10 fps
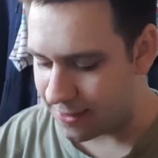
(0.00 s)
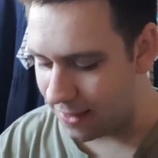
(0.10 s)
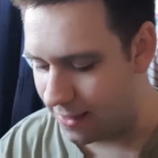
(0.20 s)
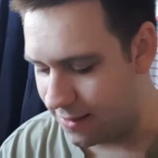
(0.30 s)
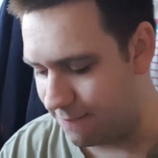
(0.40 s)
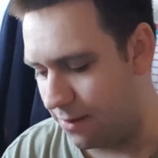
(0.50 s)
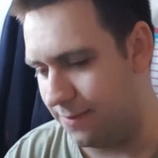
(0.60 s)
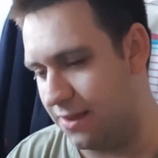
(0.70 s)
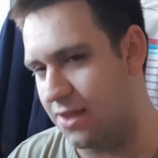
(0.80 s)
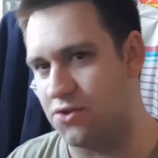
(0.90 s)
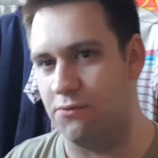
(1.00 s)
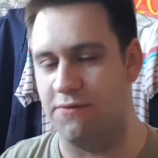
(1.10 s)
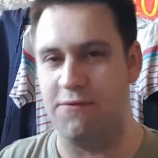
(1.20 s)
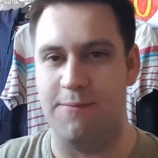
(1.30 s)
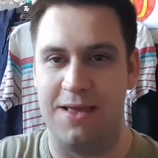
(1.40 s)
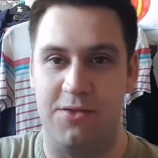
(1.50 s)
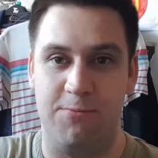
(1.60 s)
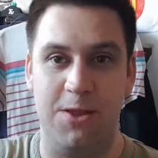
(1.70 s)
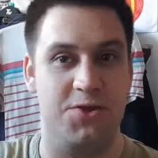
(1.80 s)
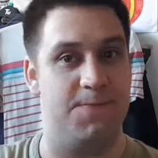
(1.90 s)
that might be intentional on the filmmakers,
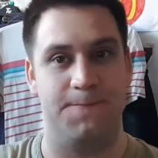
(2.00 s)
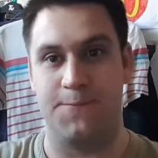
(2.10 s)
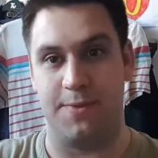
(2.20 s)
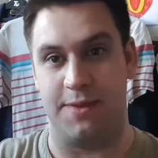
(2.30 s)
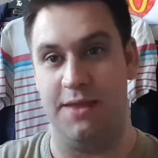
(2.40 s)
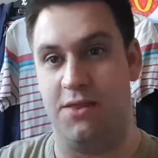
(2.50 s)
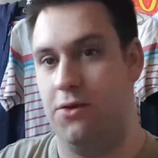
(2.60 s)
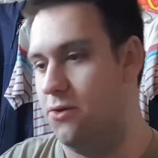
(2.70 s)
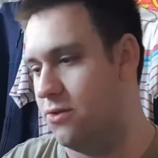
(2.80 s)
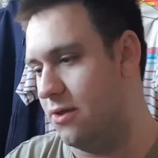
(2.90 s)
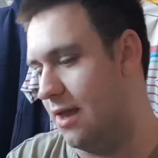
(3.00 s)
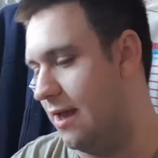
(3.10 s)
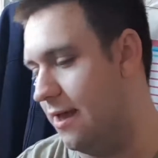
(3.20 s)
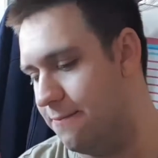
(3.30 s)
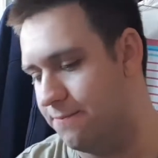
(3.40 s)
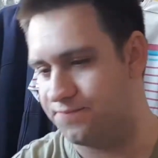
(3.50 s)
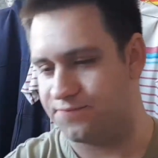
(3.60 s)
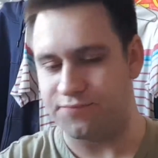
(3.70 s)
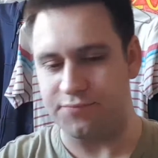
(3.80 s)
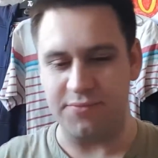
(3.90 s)
which is good.
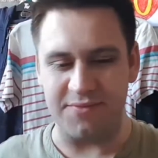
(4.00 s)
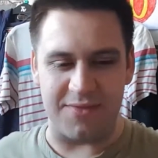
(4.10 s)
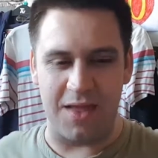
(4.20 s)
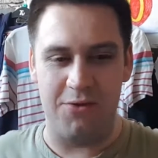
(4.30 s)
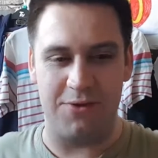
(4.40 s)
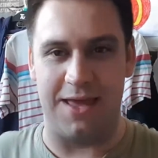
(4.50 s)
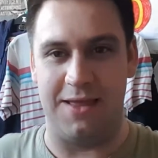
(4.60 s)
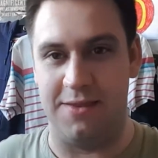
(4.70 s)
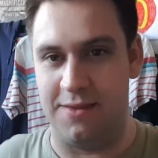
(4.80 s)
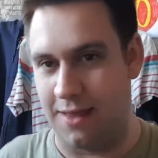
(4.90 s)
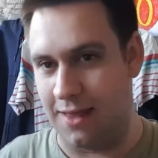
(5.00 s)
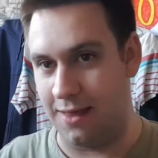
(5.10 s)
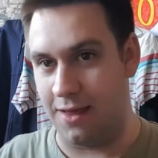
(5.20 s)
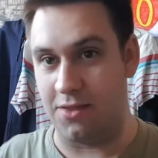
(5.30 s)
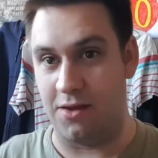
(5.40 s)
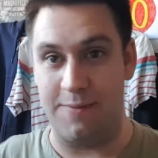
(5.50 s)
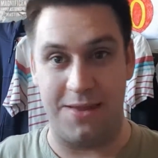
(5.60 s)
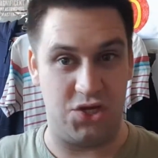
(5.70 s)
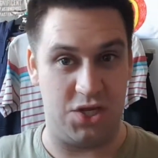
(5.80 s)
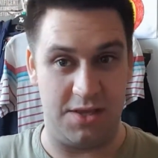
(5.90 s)
Okay, as I
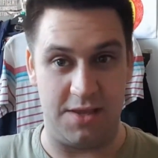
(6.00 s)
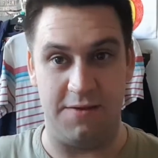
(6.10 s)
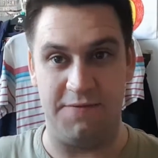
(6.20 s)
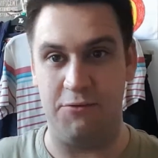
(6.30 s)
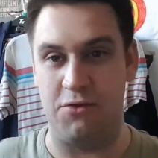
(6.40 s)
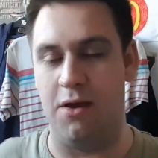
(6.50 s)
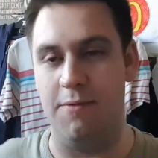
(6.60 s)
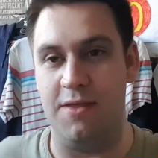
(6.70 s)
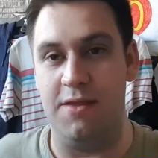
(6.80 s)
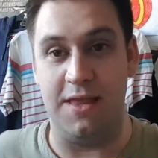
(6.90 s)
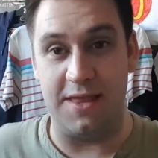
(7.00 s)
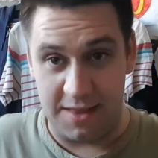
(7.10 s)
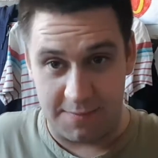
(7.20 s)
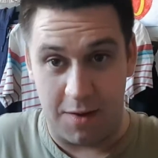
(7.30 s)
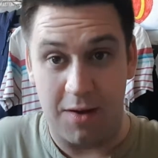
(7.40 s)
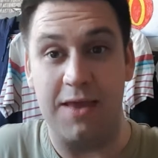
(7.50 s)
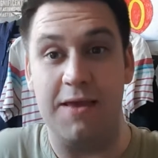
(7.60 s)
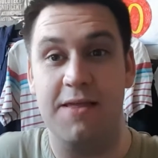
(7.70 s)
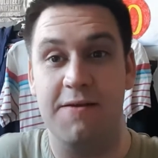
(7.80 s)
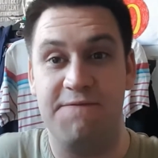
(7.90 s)
mentioned a few times, this is
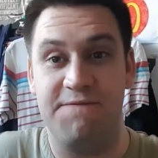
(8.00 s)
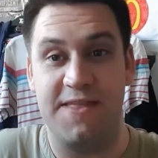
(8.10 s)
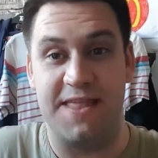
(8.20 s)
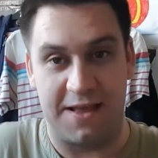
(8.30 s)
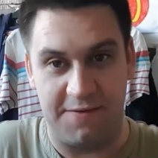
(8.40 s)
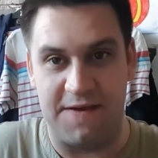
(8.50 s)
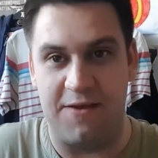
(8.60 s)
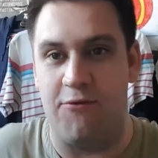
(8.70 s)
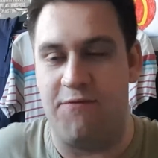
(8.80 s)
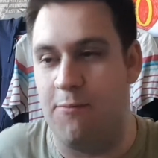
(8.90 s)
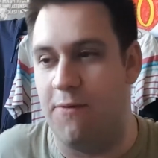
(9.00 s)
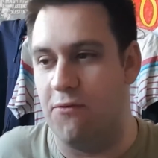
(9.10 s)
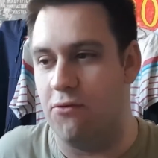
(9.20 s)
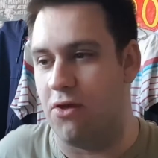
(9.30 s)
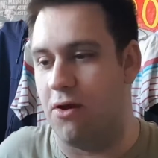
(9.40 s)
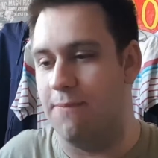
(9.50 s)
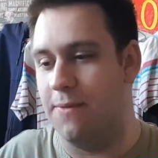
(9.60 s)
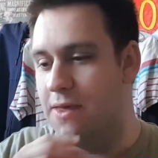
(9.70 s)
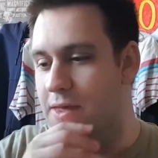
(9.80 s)
my second favourite film of all time.